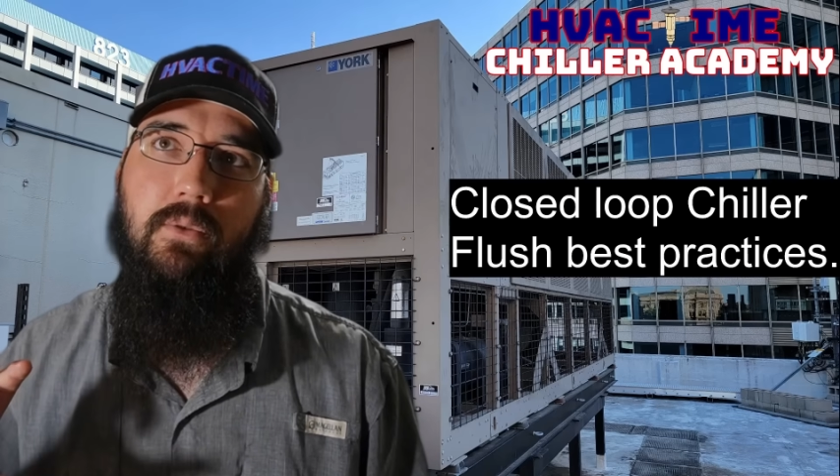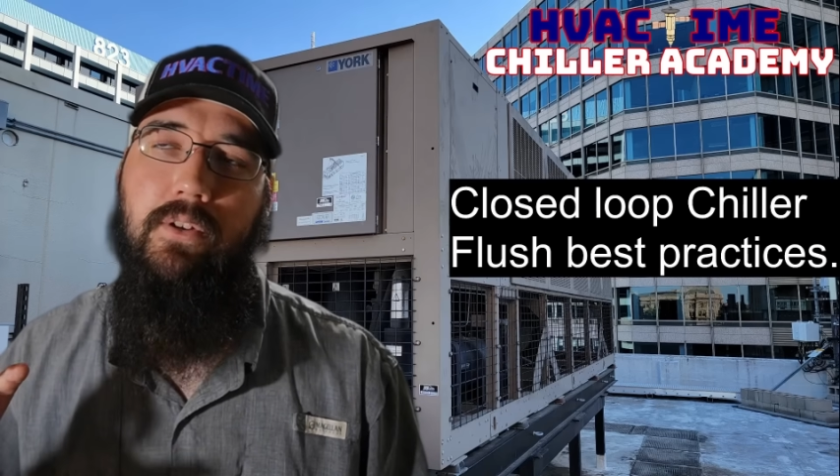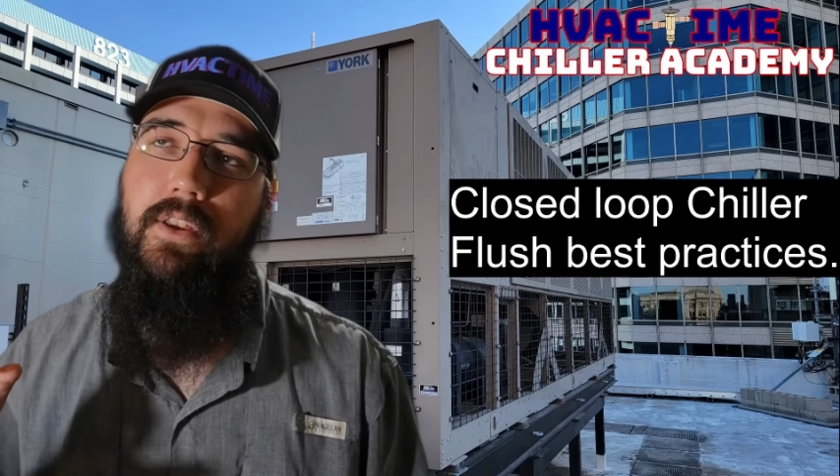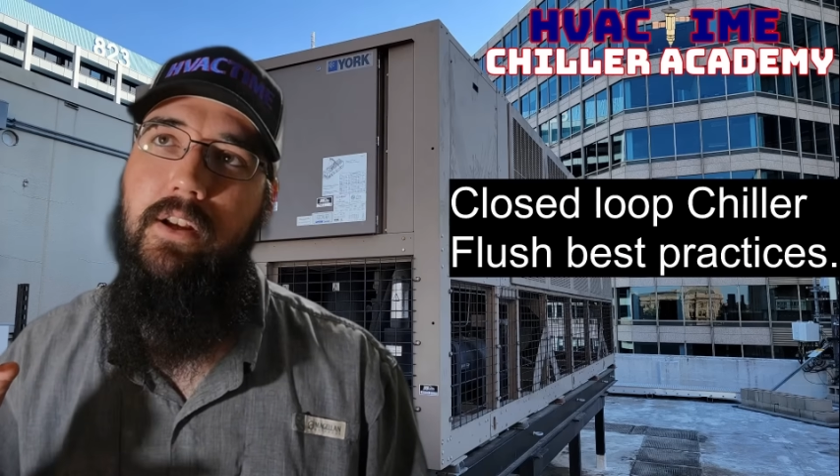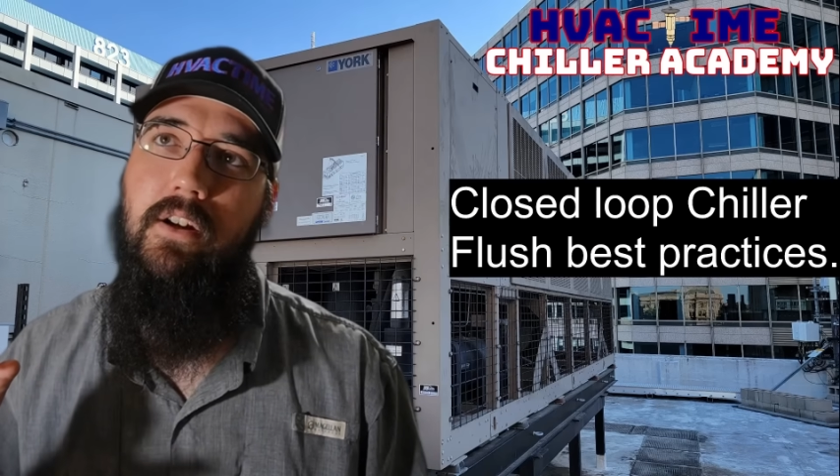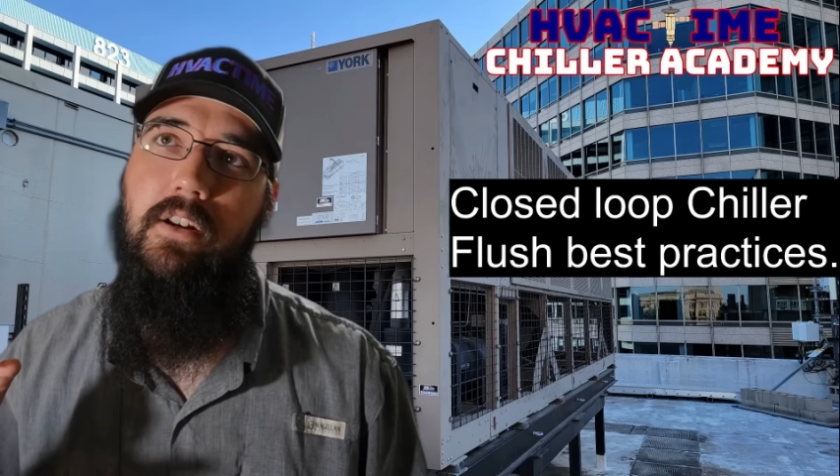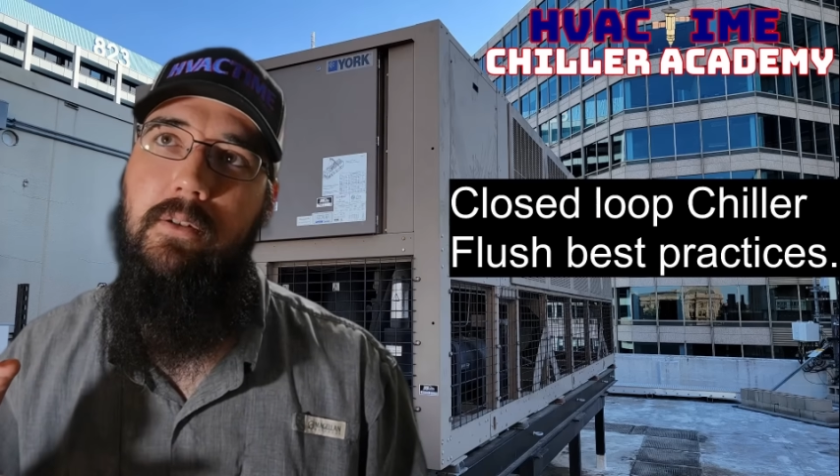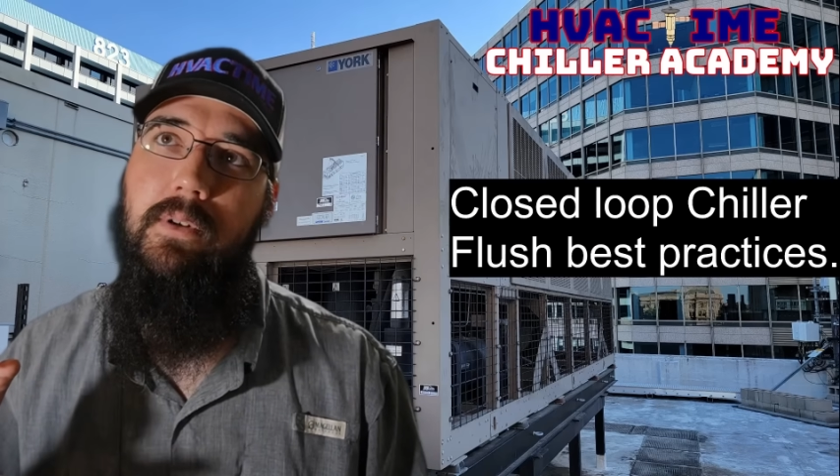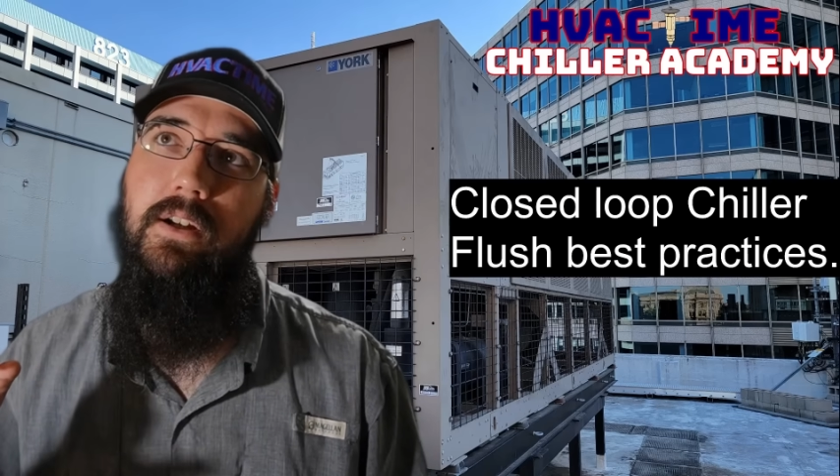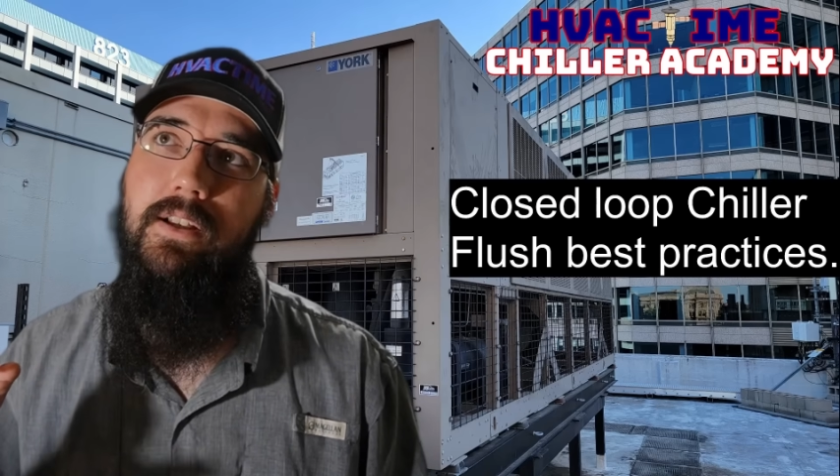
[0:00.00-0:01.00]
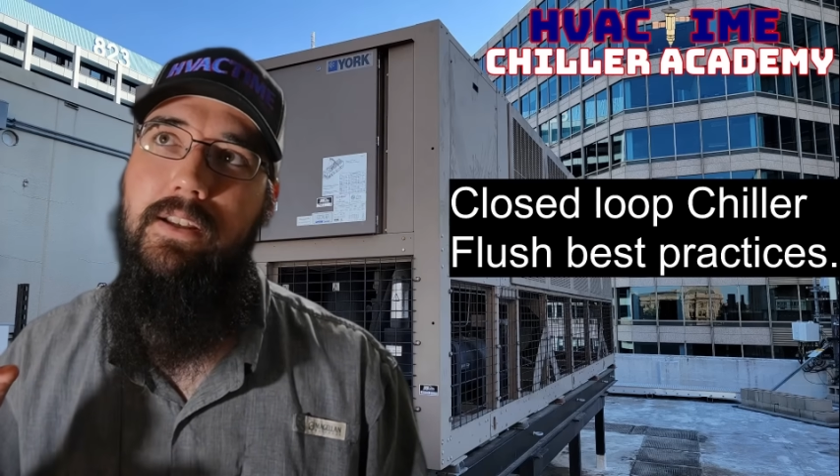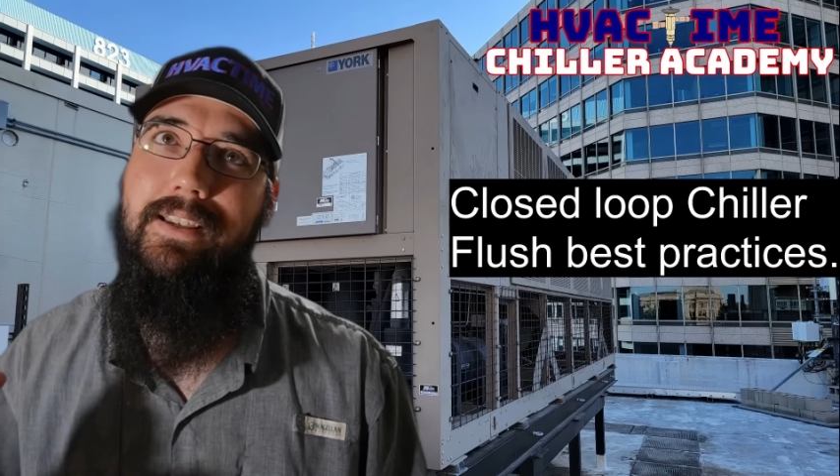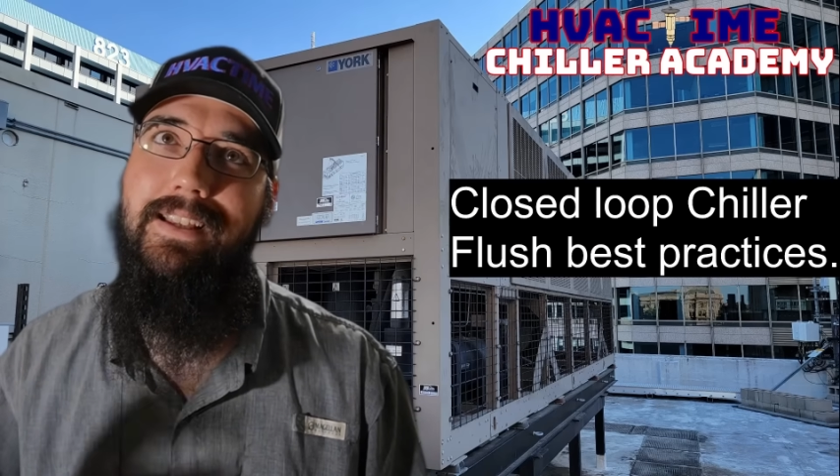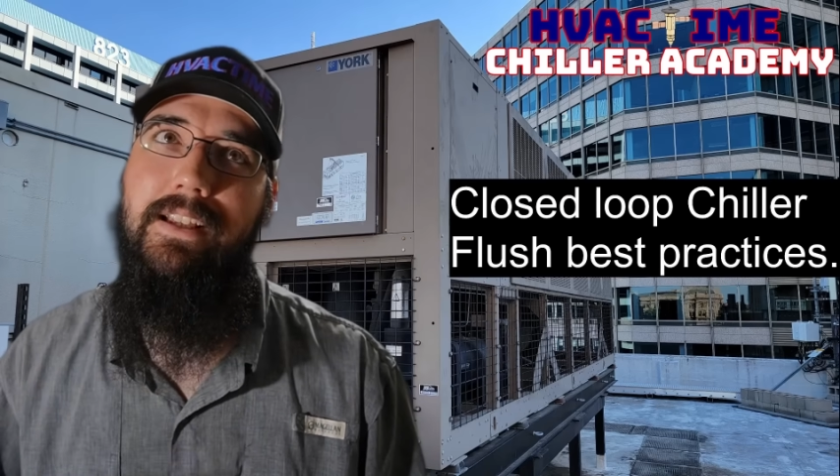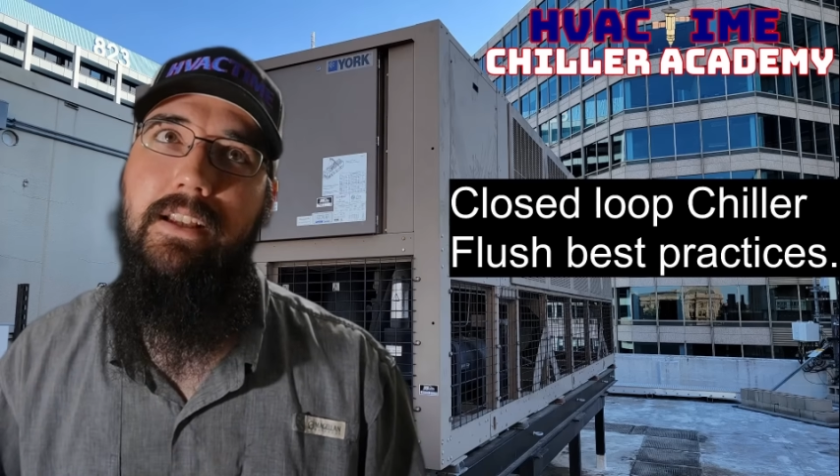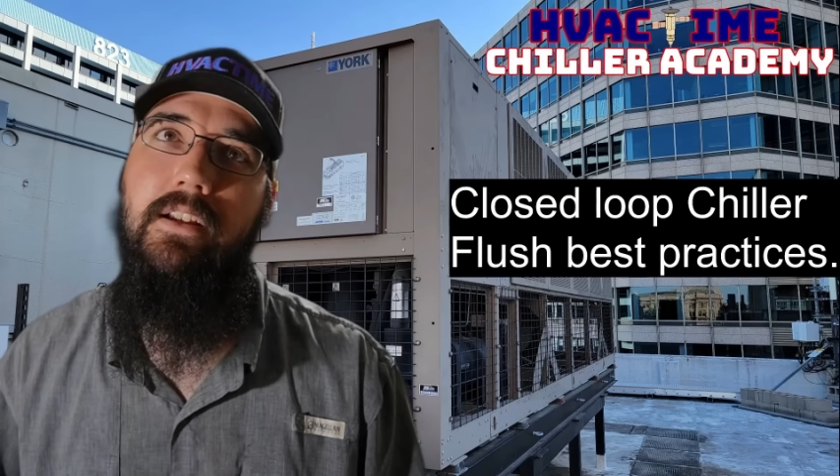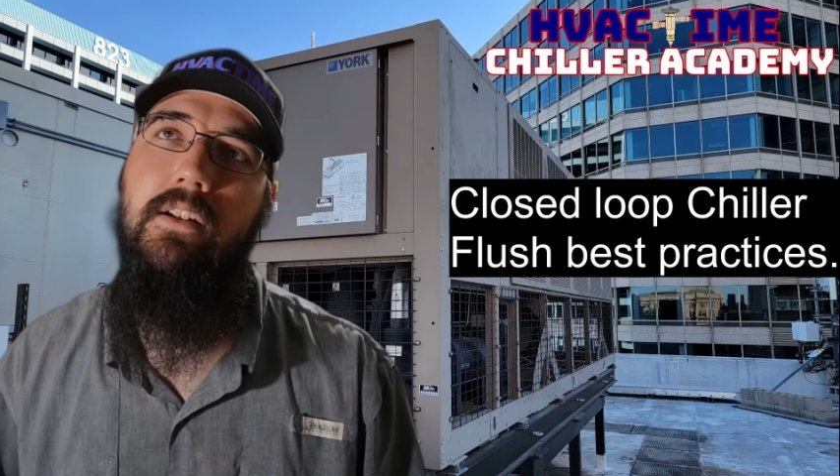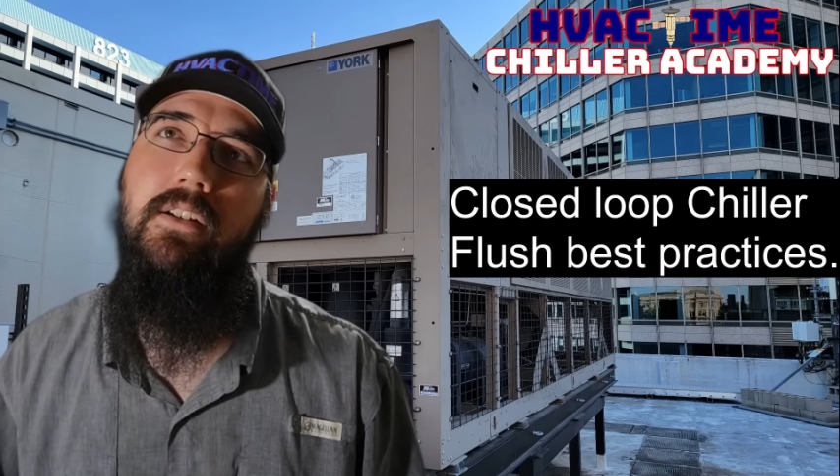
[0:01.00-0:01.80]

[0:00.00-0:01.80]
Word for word: what do they call them, uh, de,